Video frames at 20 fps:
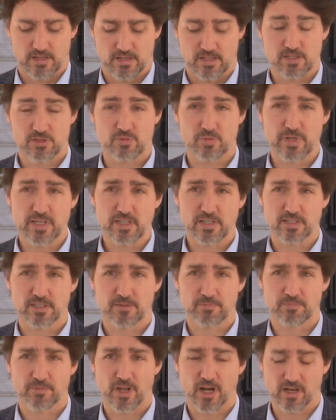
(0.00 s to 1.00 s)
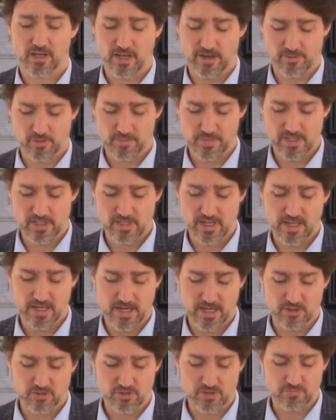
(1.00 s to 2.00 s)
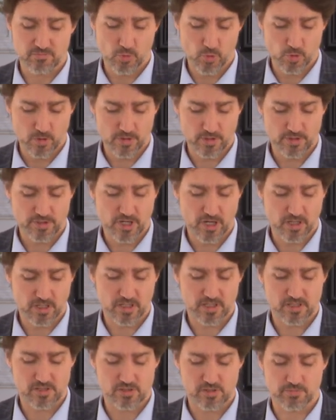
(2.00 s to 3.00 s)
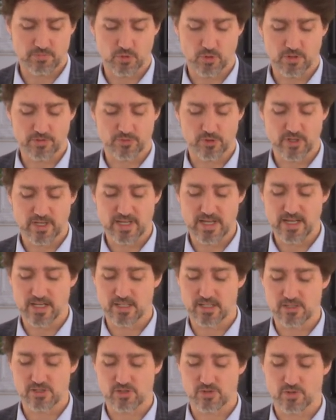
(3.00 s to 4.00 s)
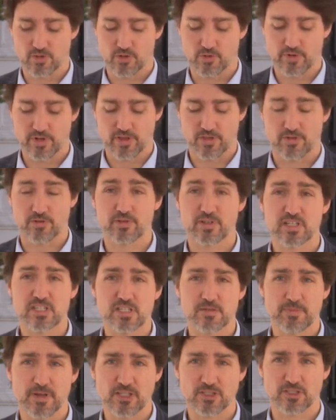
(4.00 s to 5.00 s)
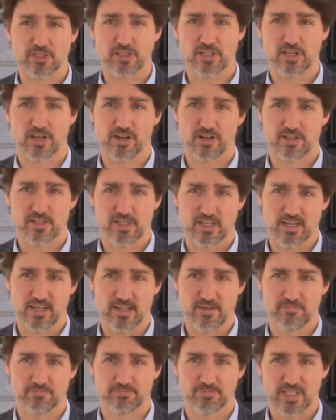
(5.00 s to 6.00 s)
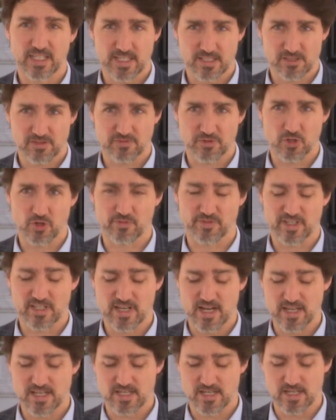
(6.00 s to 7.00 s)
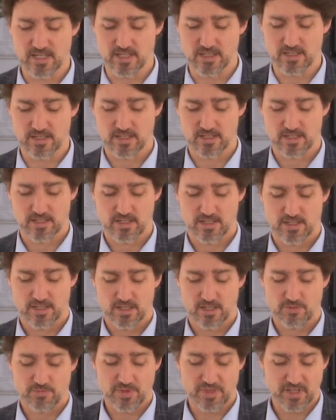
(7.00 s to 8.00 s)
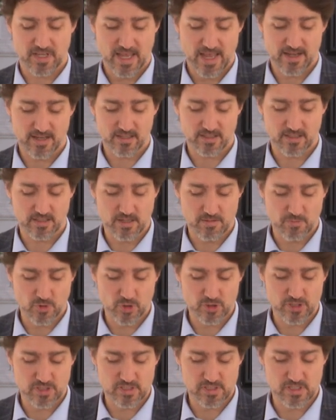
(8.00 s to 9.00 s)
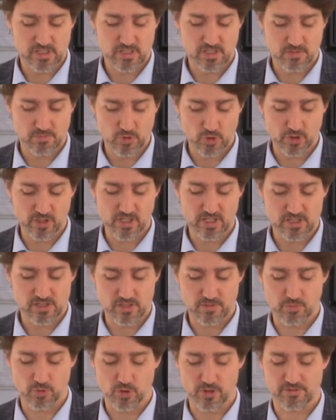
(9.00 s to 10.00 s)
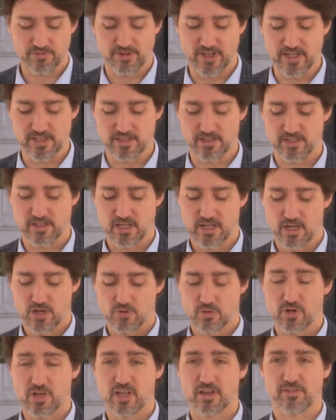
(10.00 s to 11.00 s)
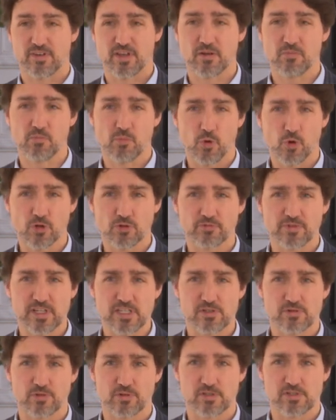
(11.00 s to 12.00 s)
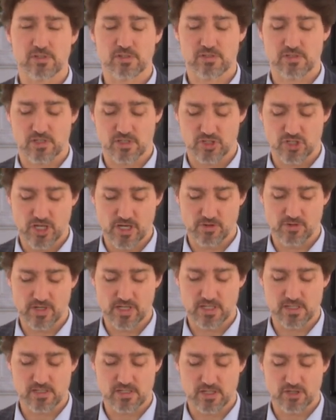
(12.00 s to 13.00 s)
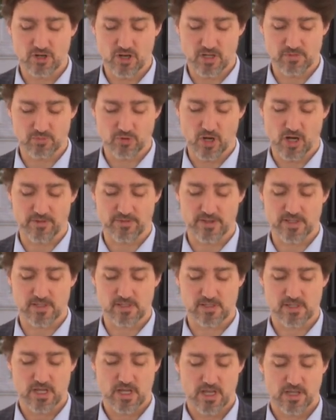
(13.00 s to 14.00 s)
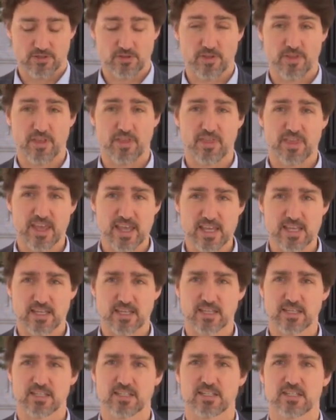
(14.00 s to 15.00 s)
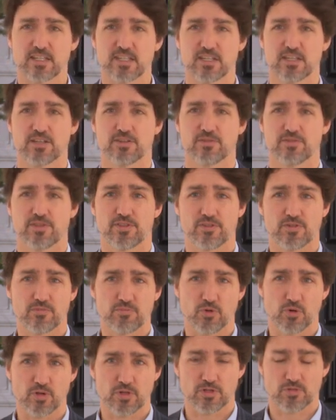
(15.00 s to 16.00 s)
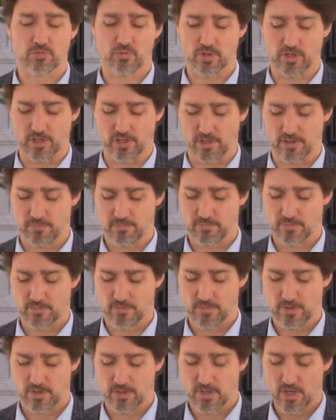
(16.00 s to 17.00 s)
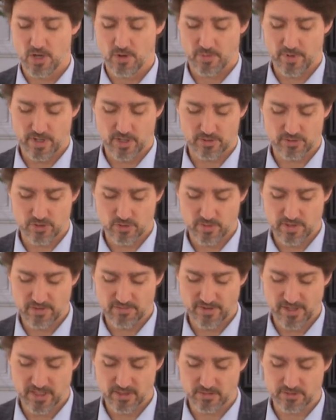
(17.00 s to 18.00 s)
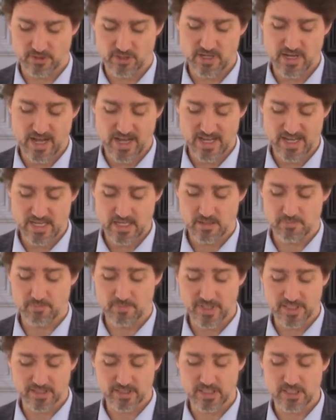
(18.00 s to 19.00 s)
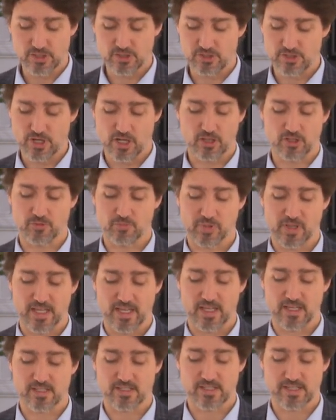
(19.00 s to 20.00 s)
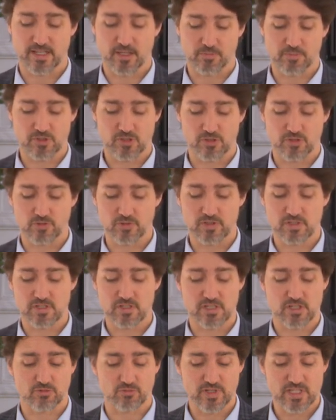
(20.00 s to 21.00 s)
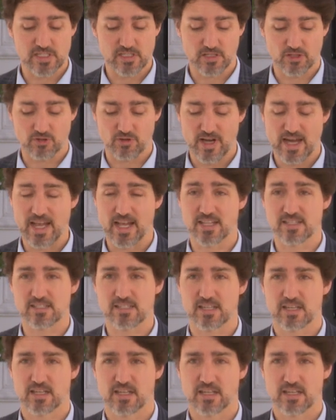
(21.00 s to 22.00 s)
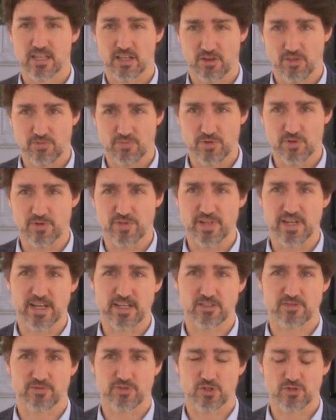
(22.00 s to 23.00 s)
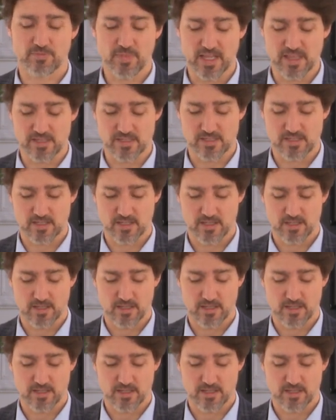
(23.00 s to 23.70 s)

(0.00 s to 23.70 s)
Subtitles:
This week, our government announced more targeted support for Canadians who are going through an especially hard time because of COVID-19. With the Canada Emergency Community Support Fund, we're giving more resources to charities and nonprofits so that they can continue their important work. We also unveiled our $9 billion plan to help students and recent grads get through the next few months.